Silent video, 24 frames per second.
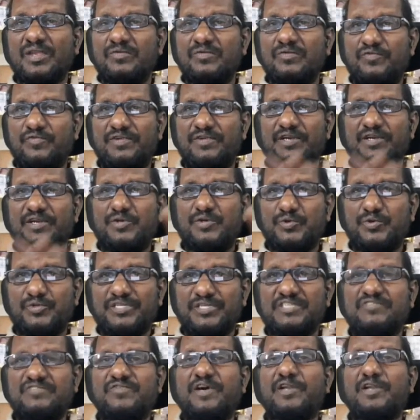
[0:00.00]
we will do
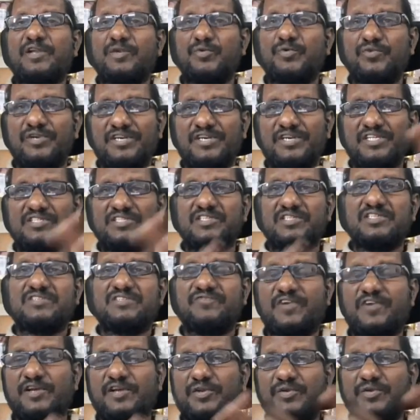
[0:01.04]
this for you, we'll do this
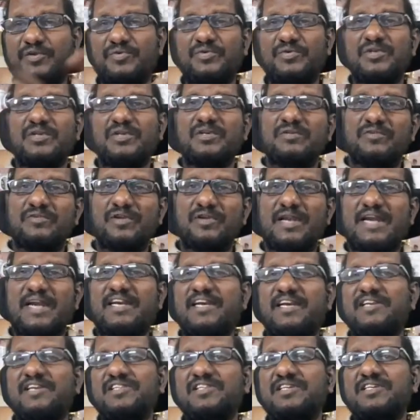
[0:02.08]
for you, we'll
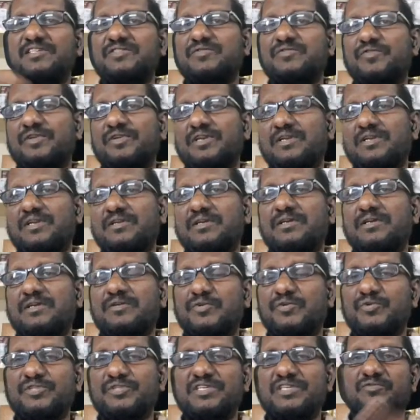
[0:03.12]
attend this, we'll
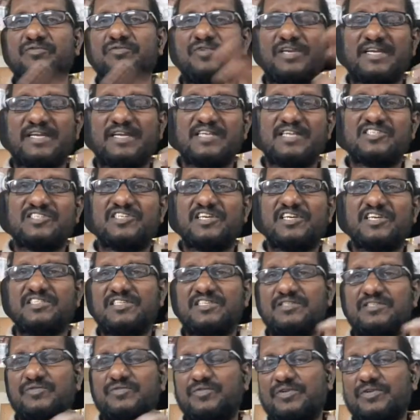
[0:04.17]
do this, we'll construct
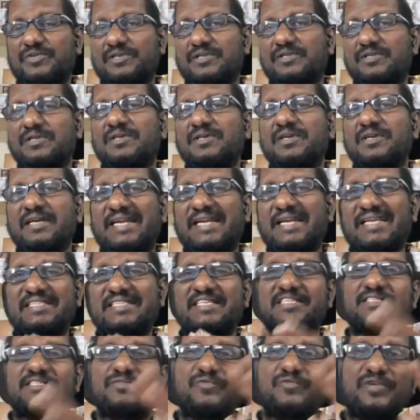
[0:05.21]
this, we'll dig
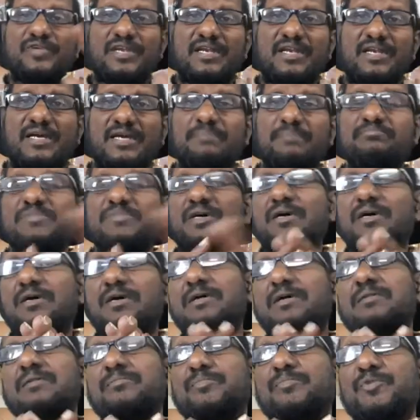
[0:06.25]
this,
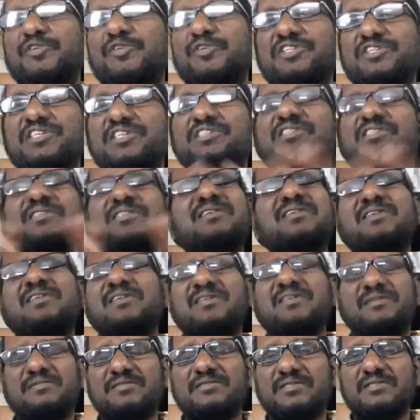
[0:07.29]
we'll put this.
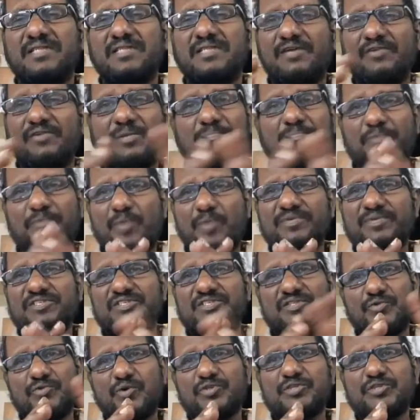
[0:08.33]
They will
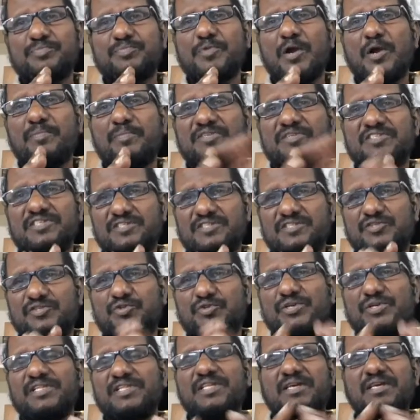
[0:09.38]
promise. Those promises
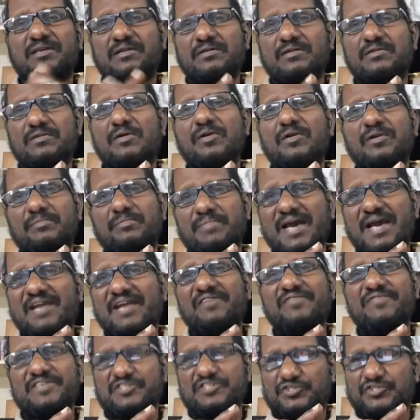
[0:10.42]
together are called
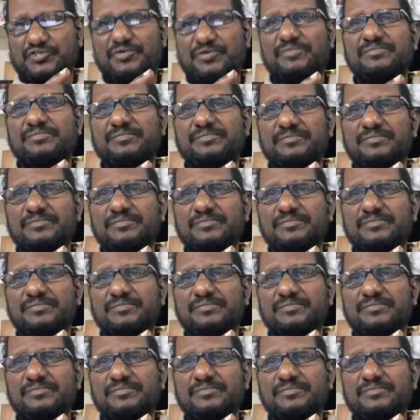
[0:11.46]
manifesto.